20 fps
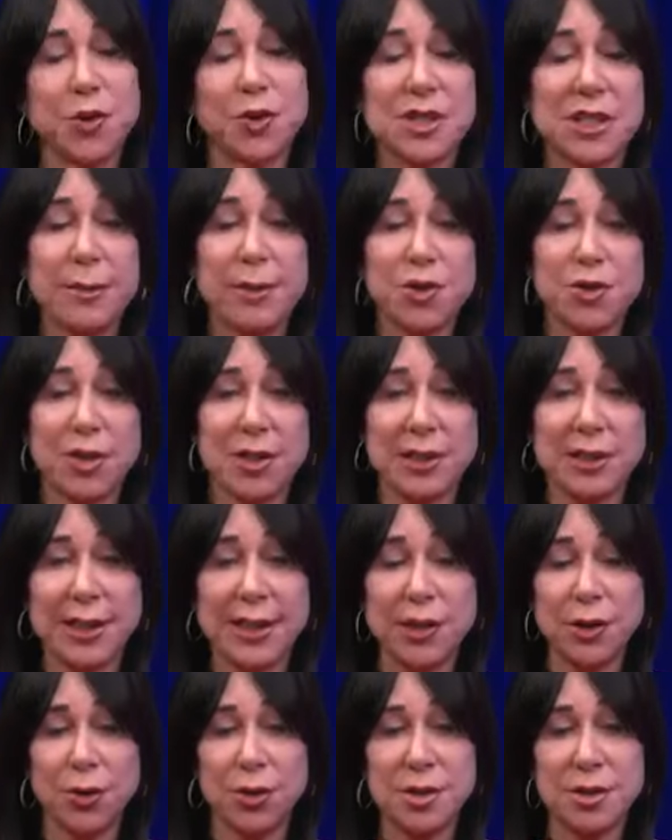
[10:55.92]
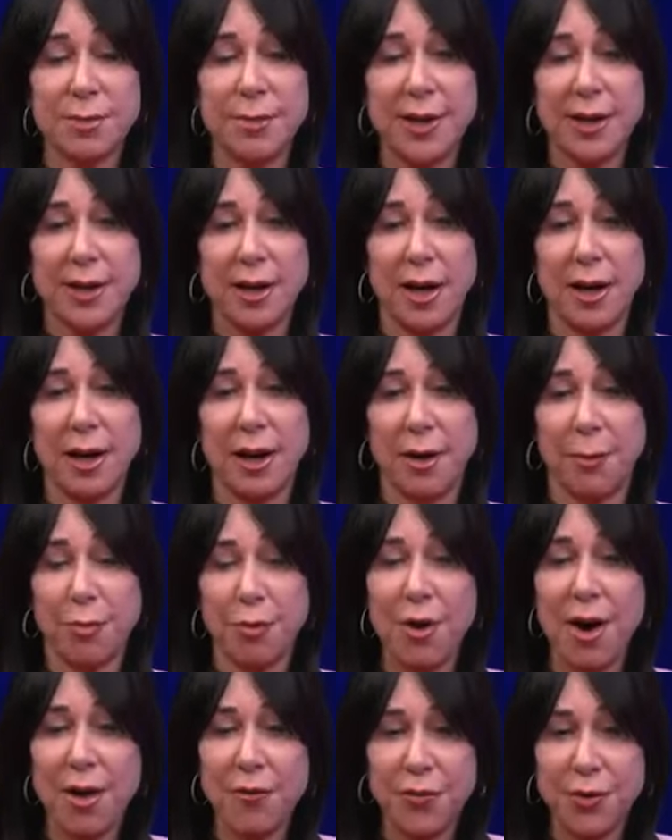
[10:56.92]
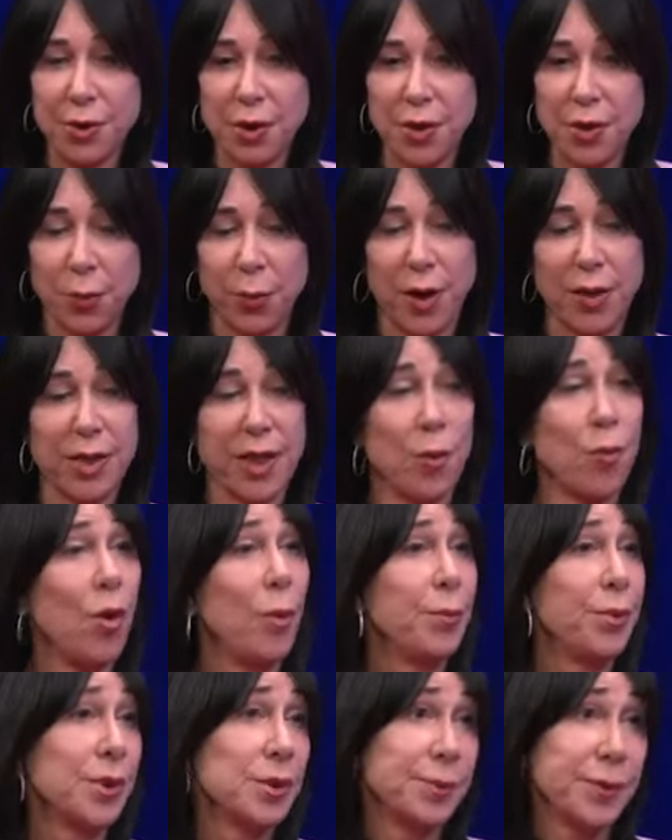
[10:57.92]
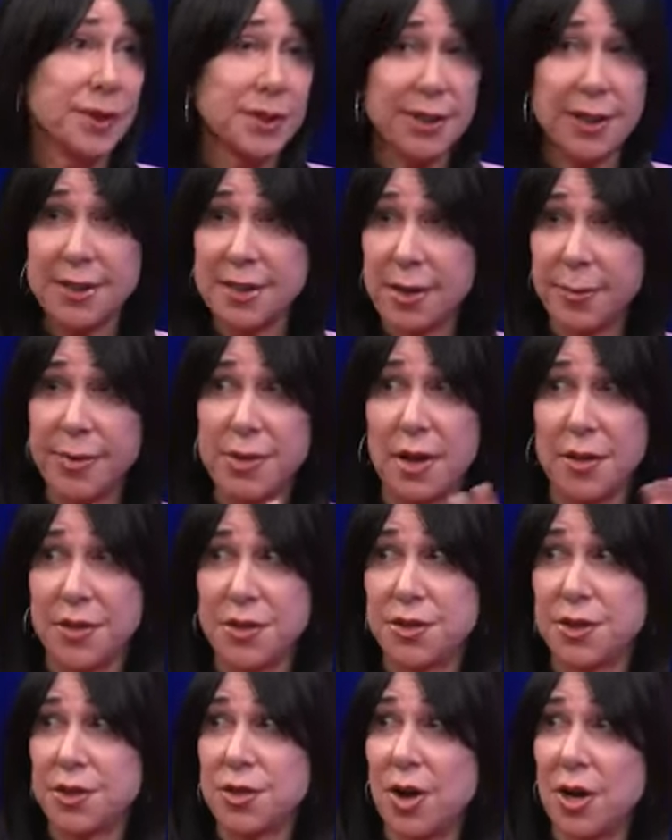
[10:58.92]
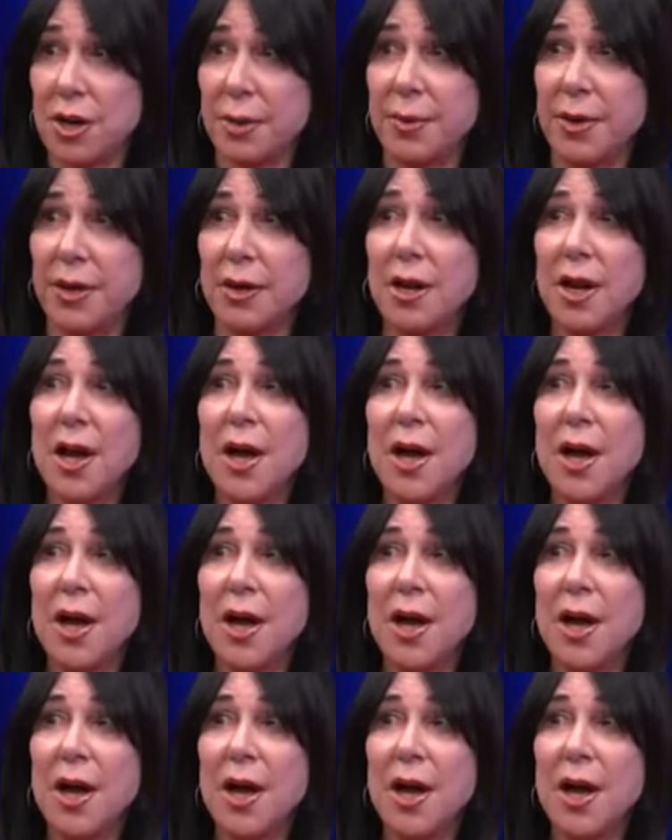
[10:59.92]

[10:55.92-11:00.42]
to also make sure the landlords make a profit, or the way they won't build buildings, there'll be nothing to talk about.